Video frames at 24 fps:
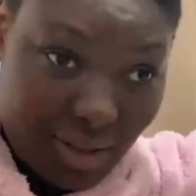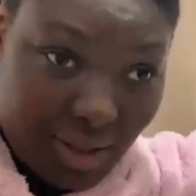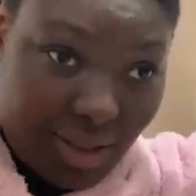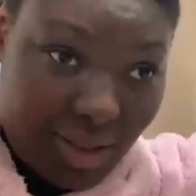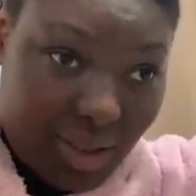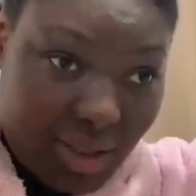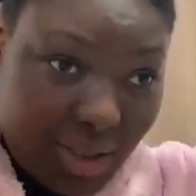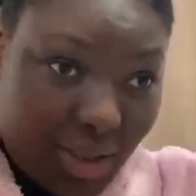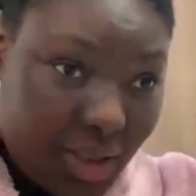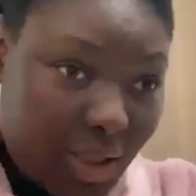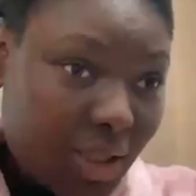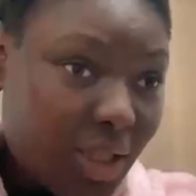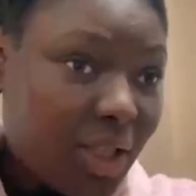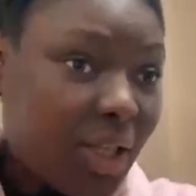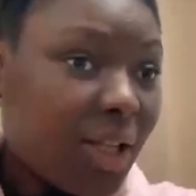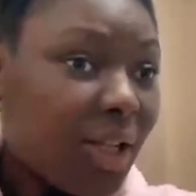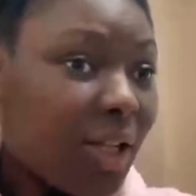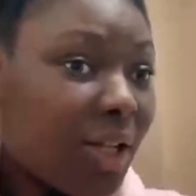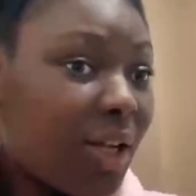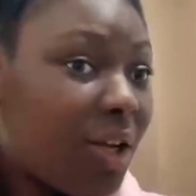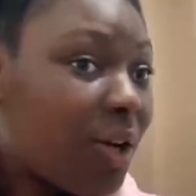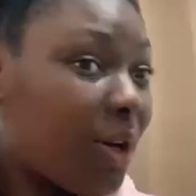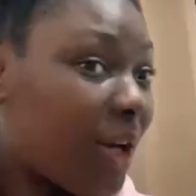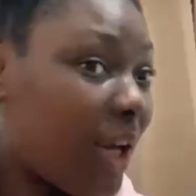
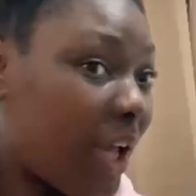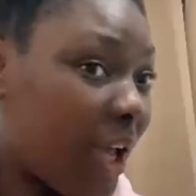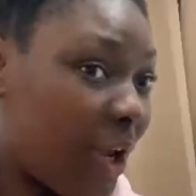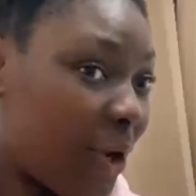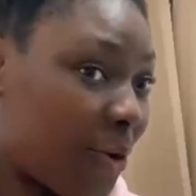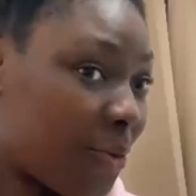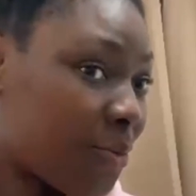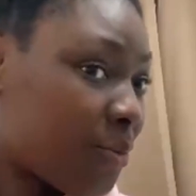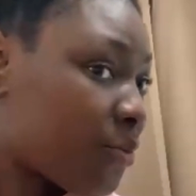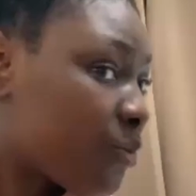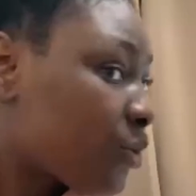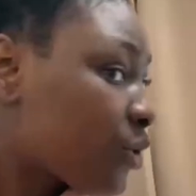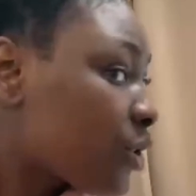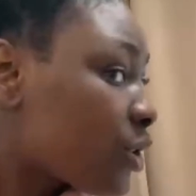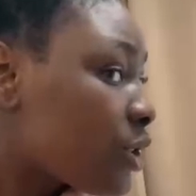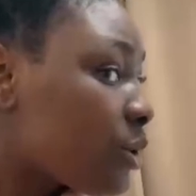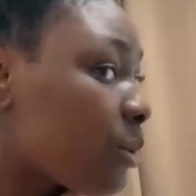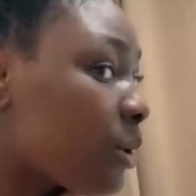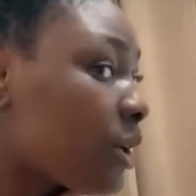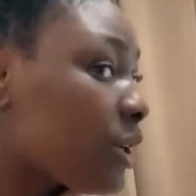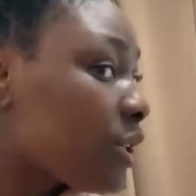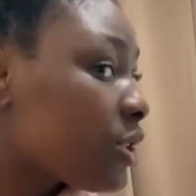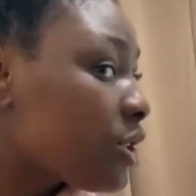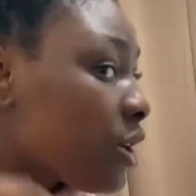cold because I just brought it
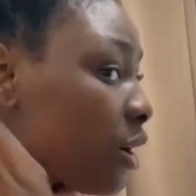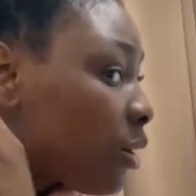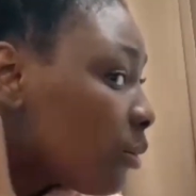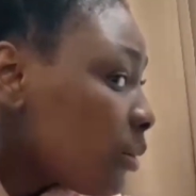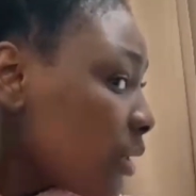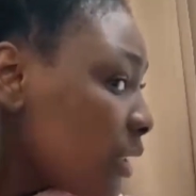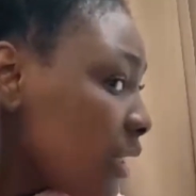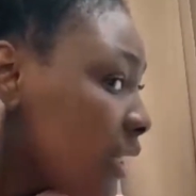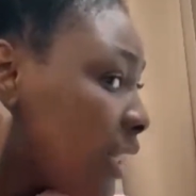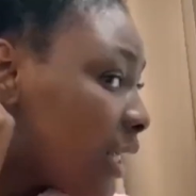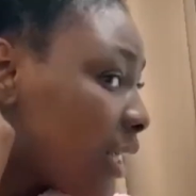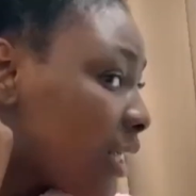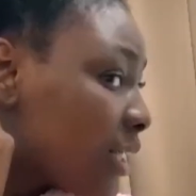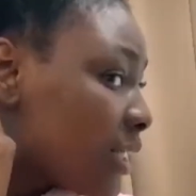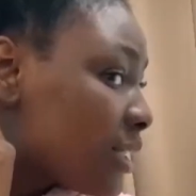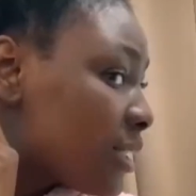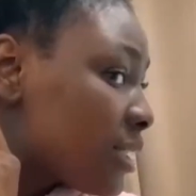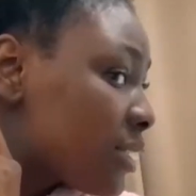out of the fridge, and